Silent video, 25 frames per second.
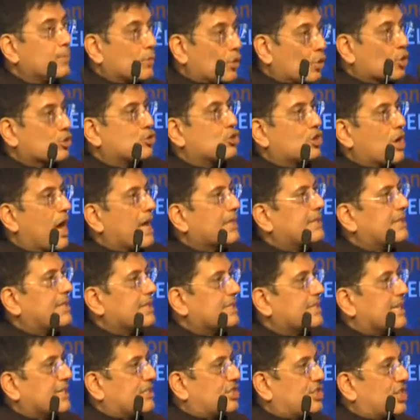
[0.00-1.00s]
Gujarat
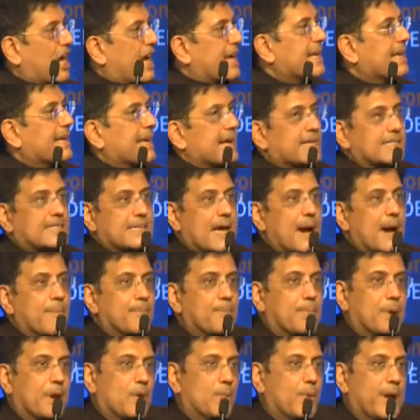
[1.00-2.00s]
is a shining
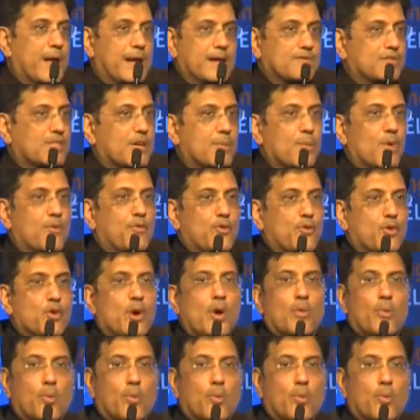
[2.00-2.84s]
example where, if some of you have